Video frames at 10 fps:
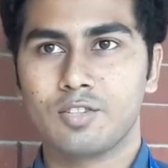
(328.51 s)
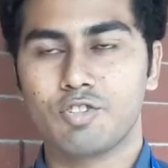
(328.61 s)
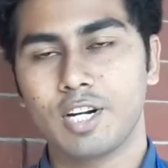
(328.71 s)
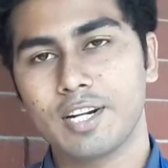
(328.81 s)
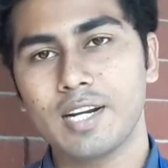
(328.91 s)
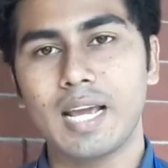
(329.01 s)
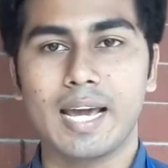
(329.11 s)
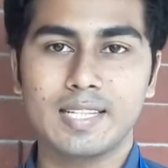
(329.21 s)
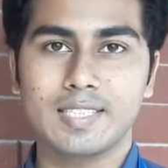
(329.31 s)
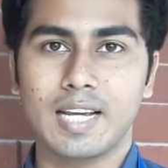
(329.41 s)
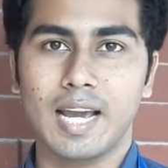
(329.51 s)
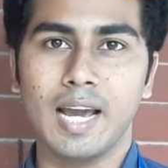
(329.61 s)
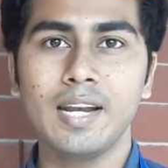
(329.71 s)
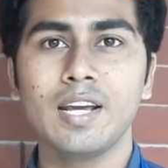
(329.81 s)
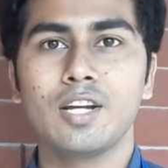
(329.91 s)
threatened arrest
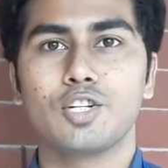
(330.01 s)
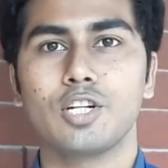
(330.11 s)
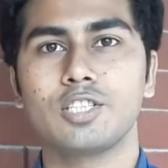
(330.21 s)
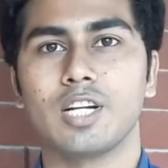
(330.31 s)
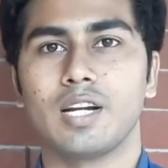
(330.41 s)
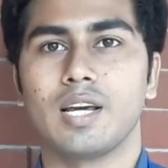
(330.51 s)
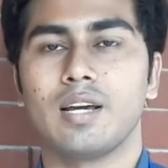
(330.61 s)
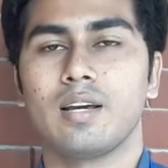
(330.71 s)
and torture,